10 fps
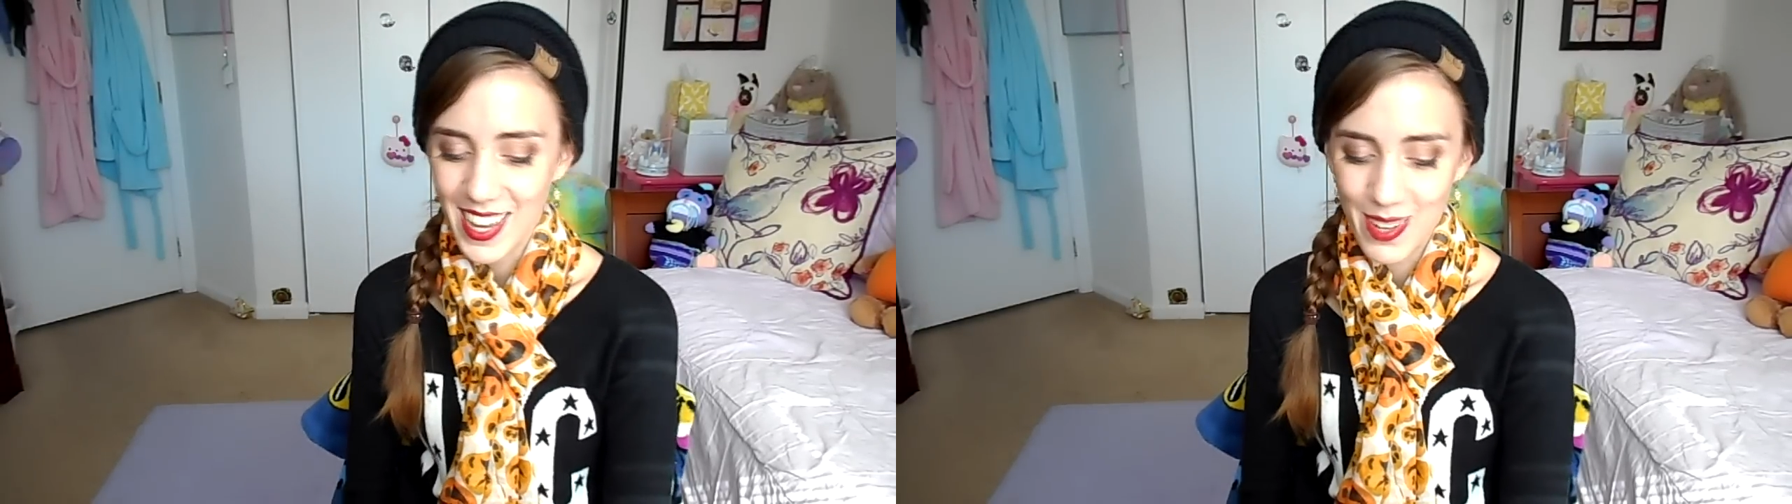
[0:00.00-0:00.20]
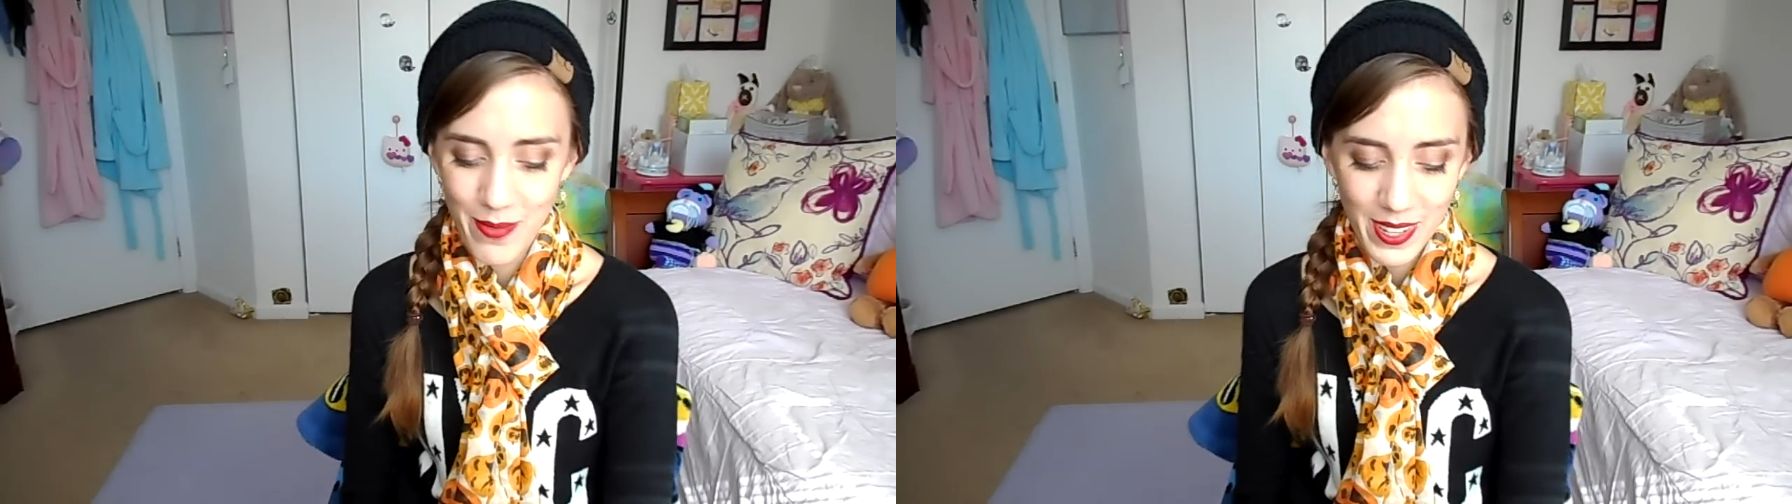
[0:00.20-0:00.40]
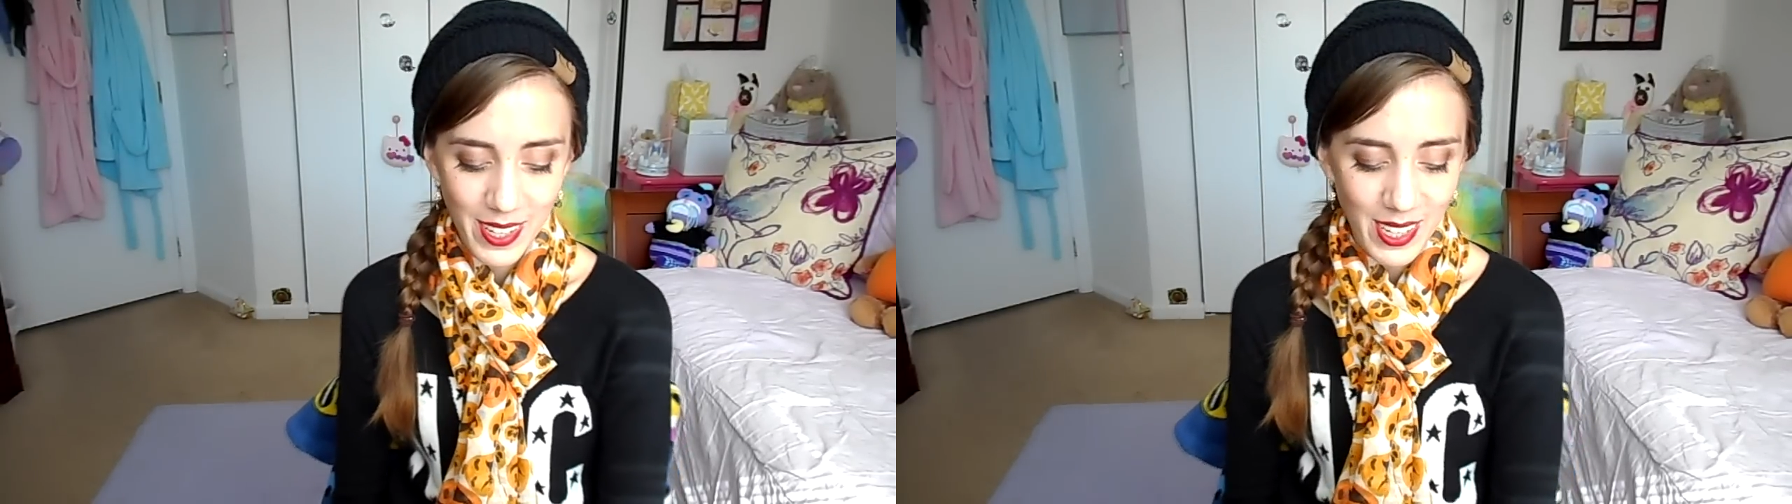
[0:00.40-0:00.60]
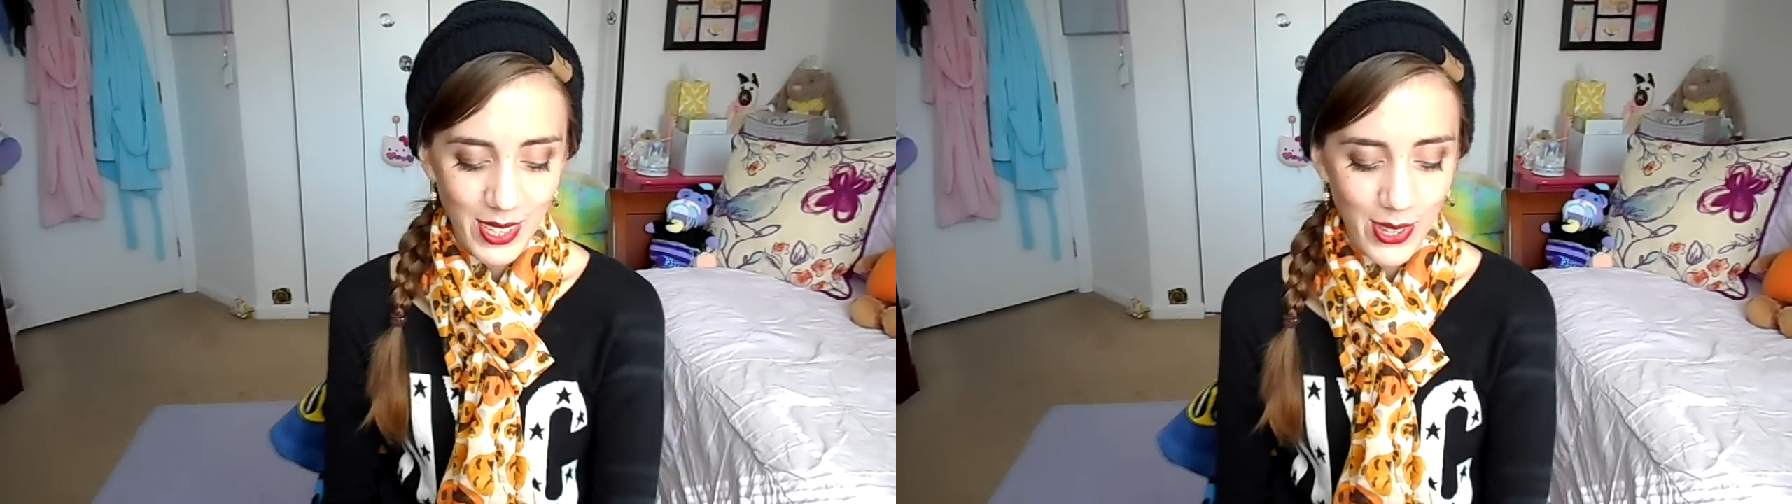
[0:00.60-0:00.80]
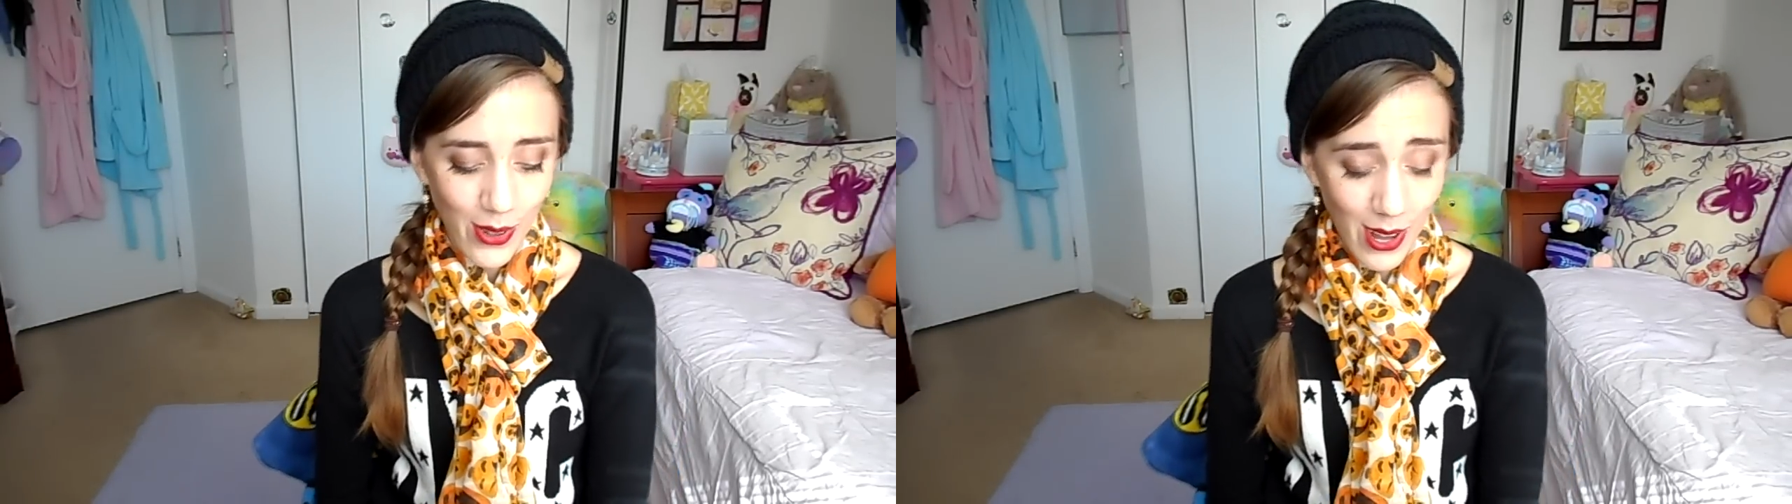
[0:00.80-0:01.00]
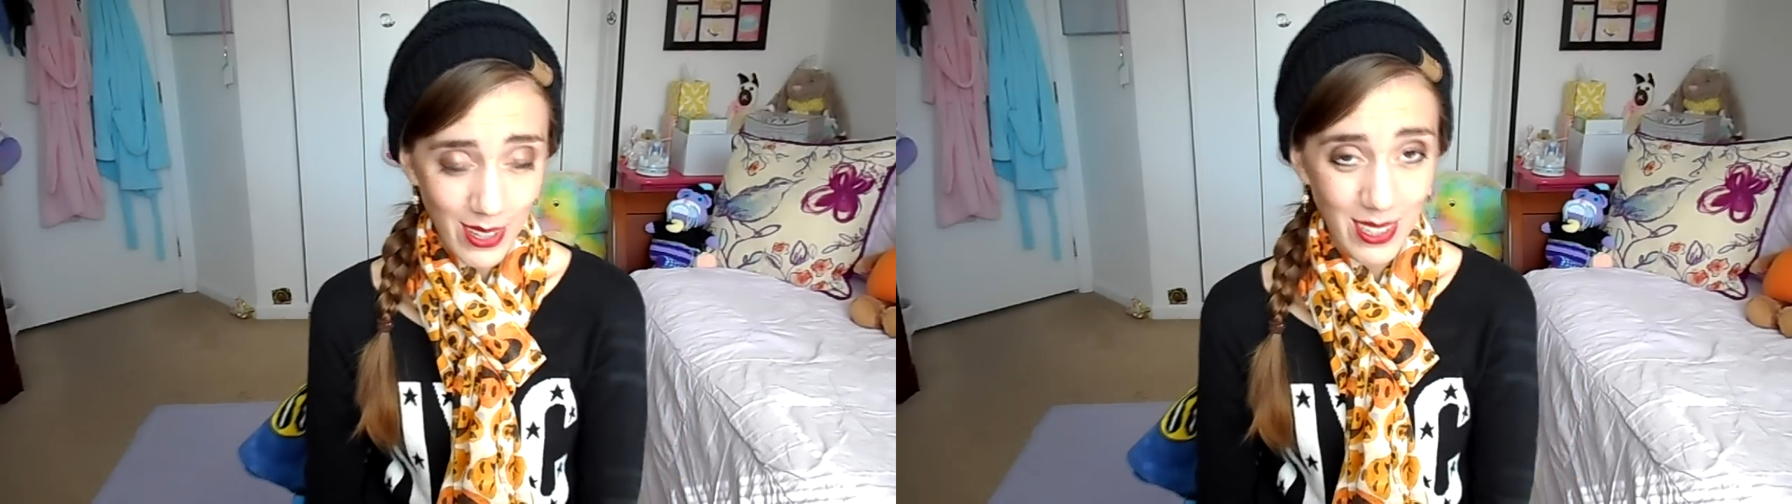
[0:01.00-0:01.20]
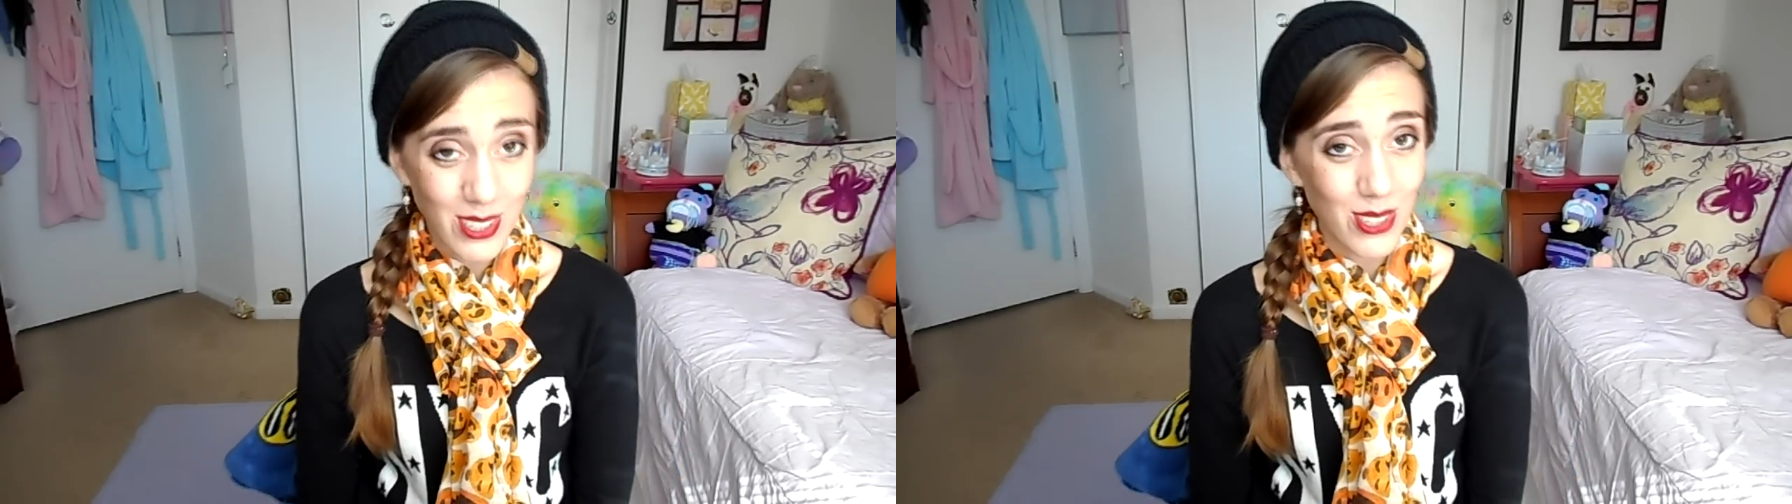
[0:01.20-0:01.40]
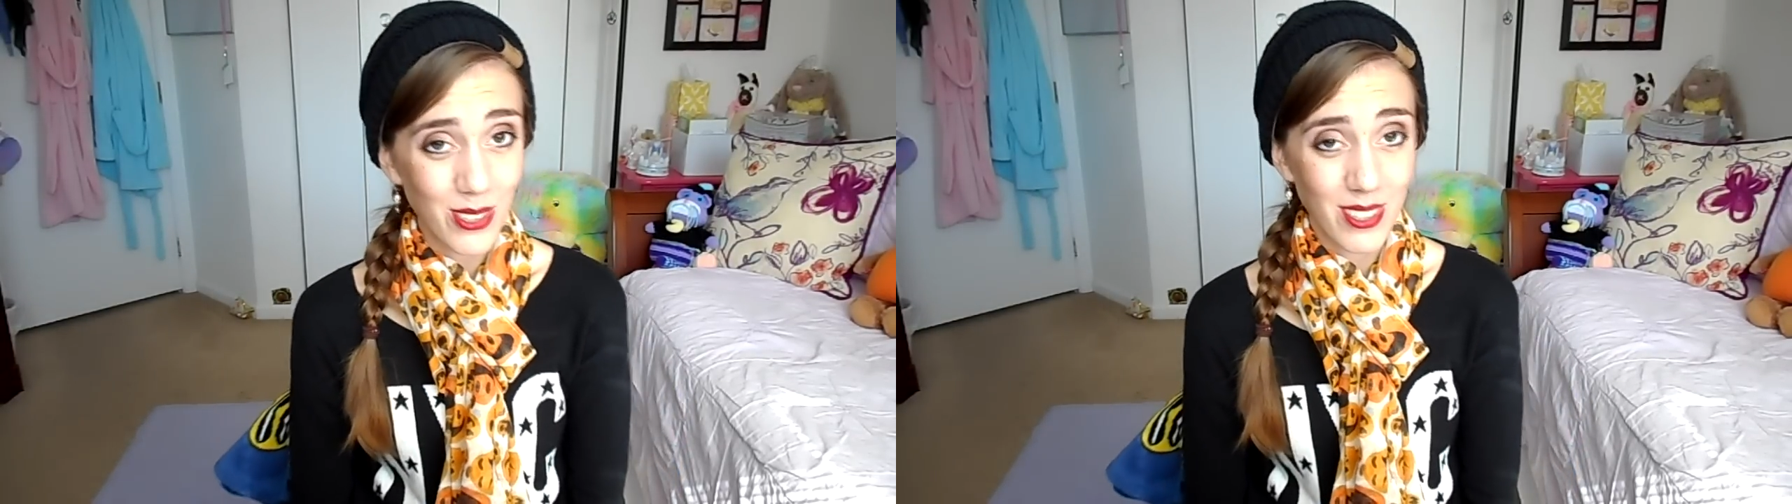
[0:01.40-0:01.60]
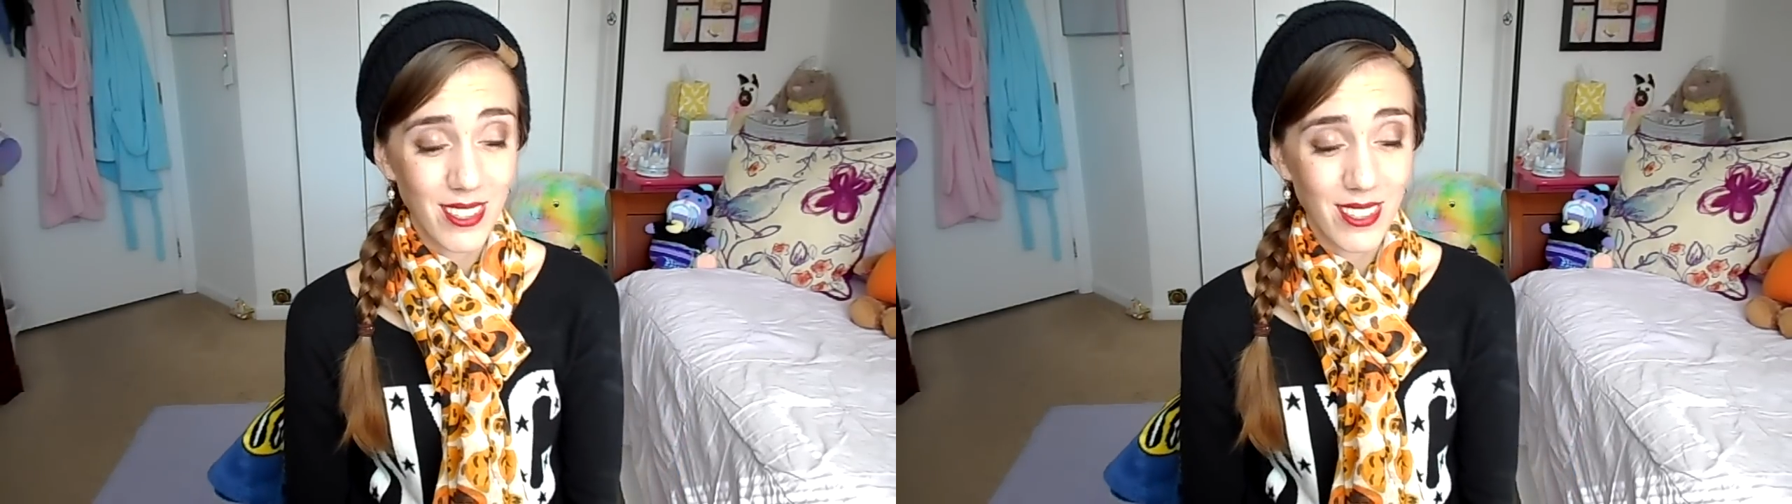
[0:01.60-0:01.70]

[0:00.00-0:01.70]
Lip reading: am no longer a student